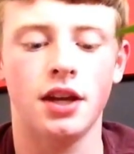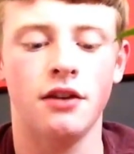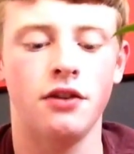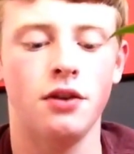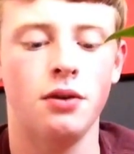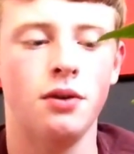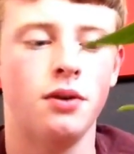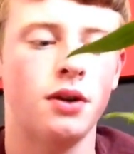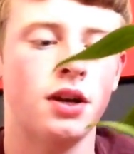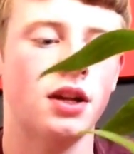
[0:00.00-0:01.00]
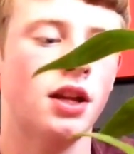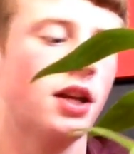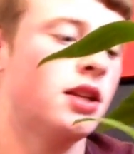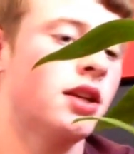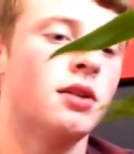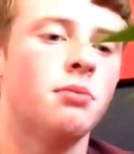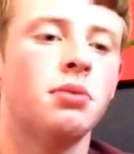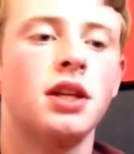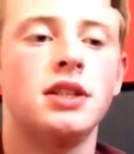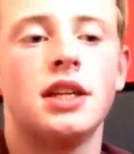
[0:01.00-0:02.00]
if you liked it,
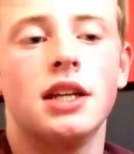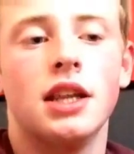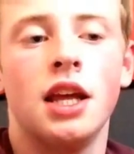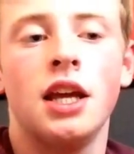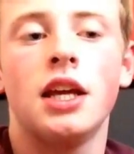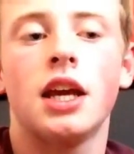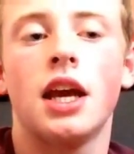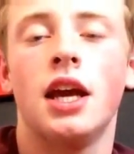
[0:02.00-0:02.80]
please hit like